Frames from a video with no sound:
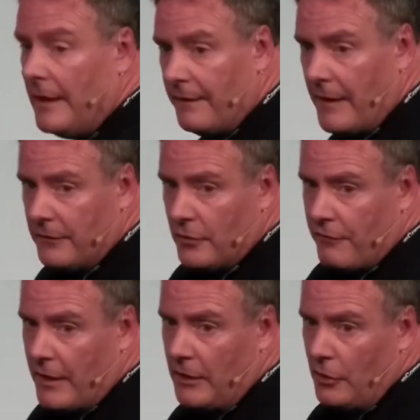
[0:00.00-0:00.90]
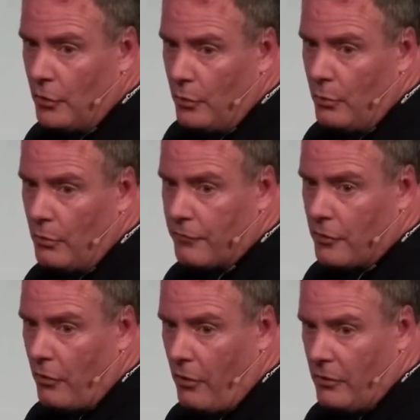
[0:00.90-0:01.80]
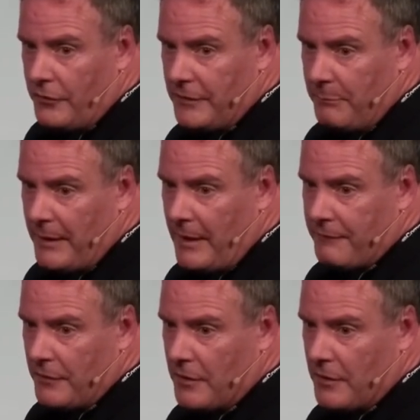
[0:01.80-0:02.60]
led them to a very low overall CPA for the